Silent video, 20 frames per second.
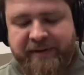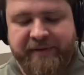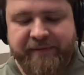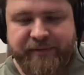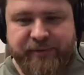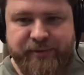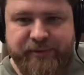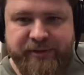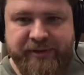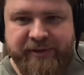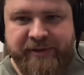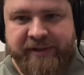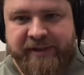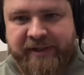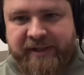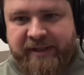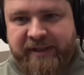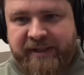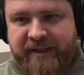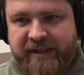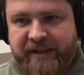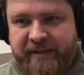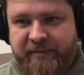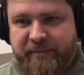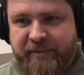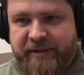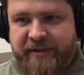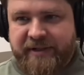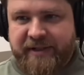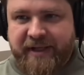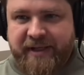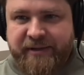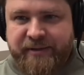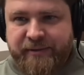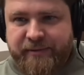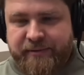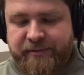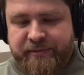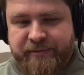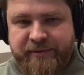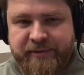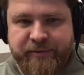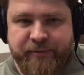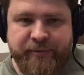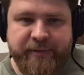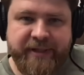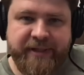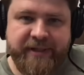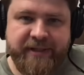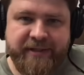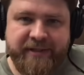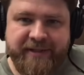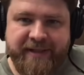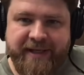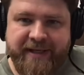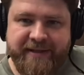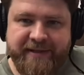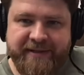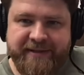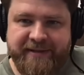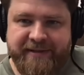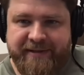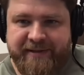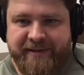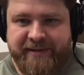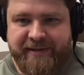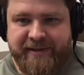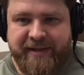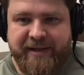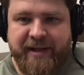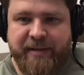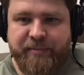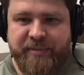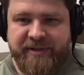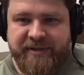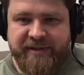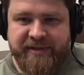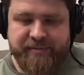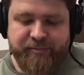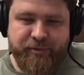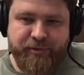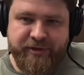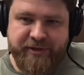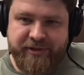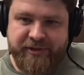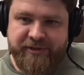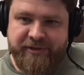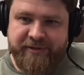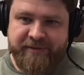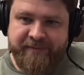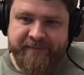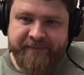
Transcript: the future, but I don't treat it as like a business project.